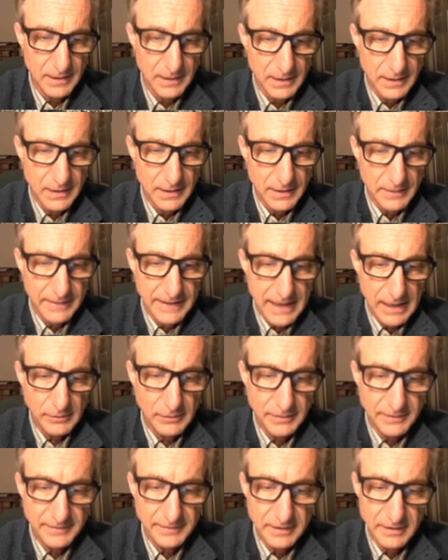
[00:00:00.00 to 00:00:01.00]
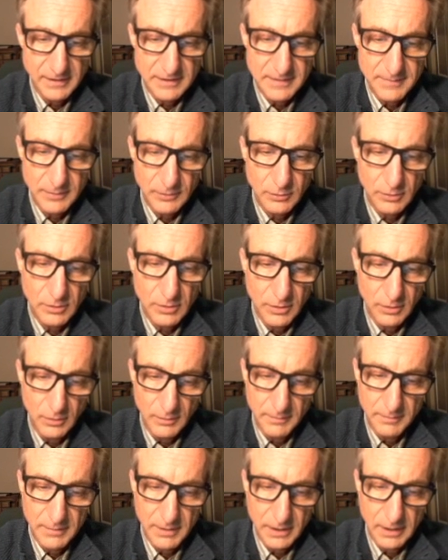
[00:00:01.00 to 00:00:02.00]
The outlets in a typical
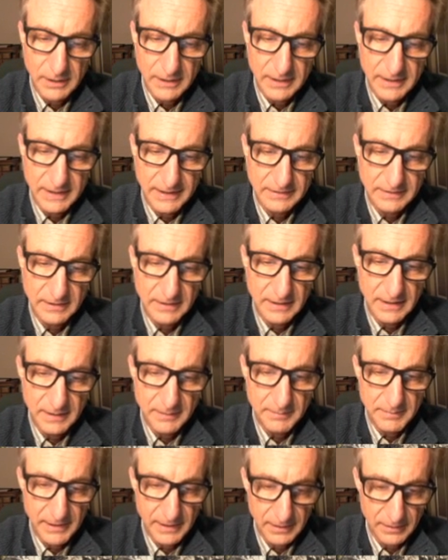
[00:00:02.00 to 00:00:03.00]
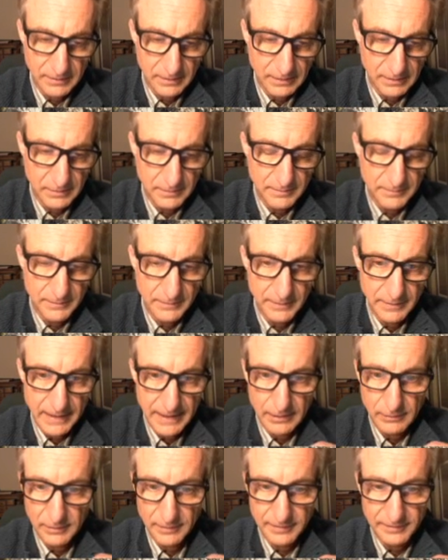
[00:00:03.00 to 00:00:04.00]
home are connected in parallel.
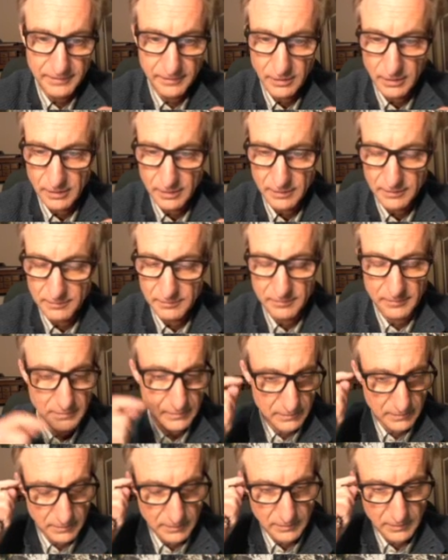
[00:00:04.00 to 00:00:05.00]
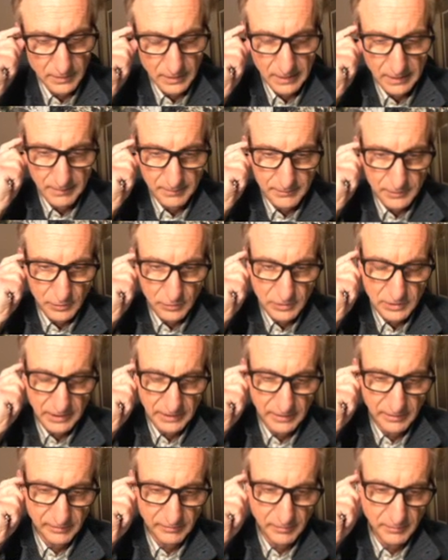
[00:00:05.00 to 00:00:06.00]
Outlets are usually
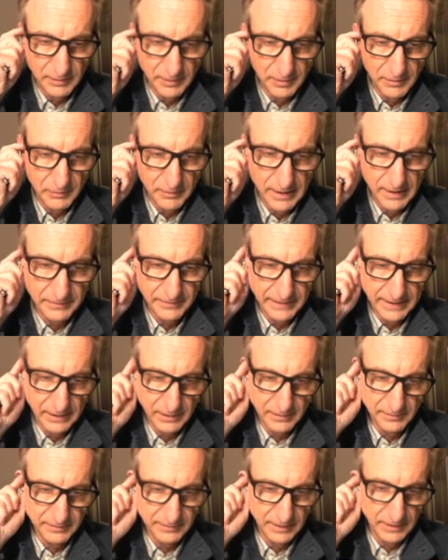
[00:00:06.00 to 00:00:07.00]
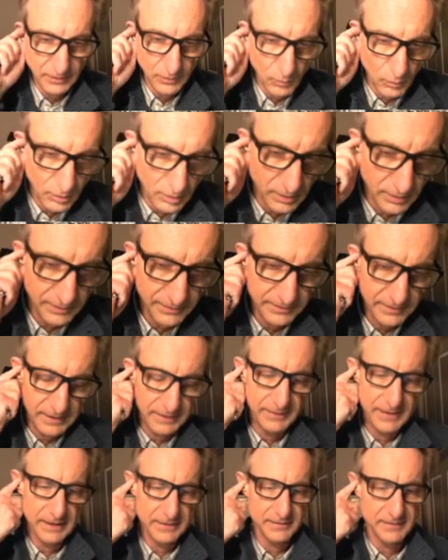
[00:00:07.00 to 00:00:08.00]
distributed throughout the house in the walls, and
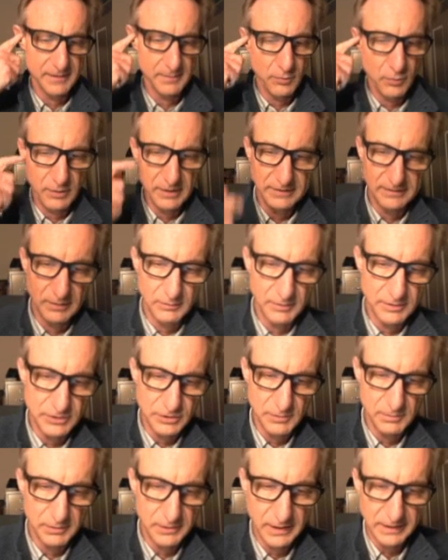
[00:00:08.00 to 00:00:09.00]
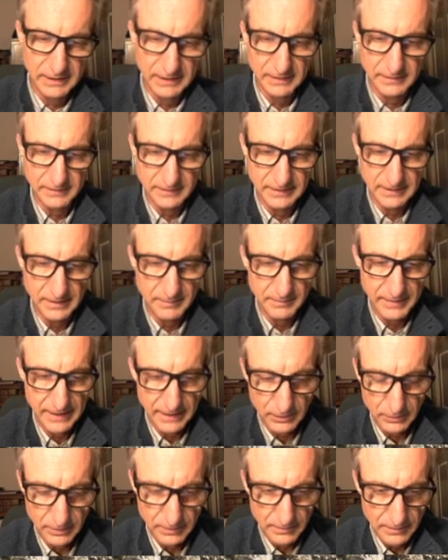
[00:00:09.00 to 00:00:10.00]
that's the point at which you plug in to get
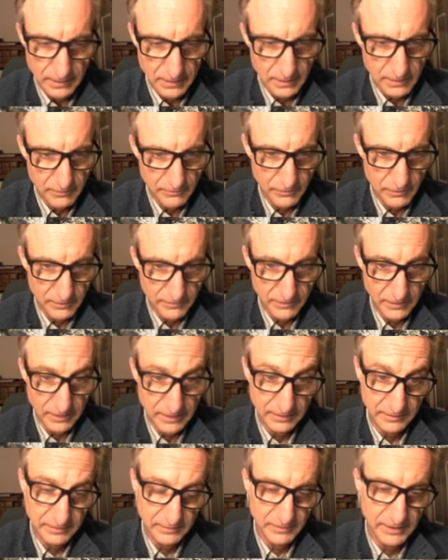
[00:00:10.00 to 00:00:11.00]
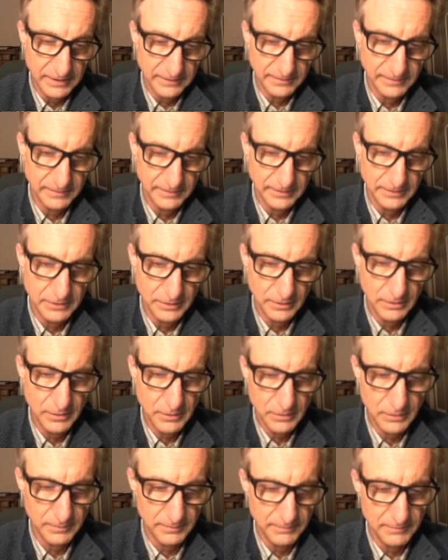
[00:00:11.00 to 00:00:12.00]
power for the various devices in your
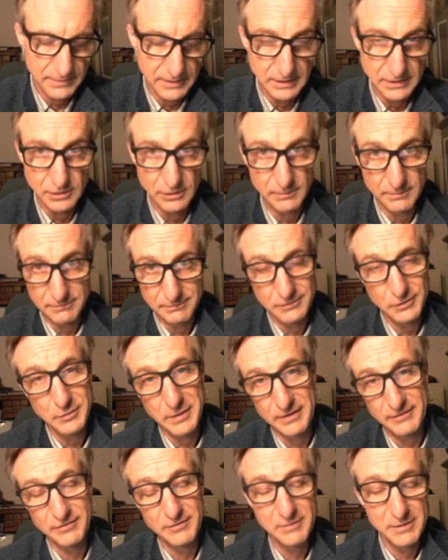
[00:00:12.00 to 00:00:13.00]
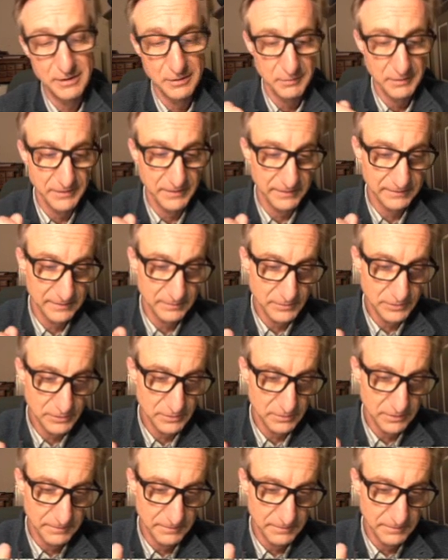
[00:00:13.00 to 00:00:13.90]
home. And you're quite familiar with this, I'm sure.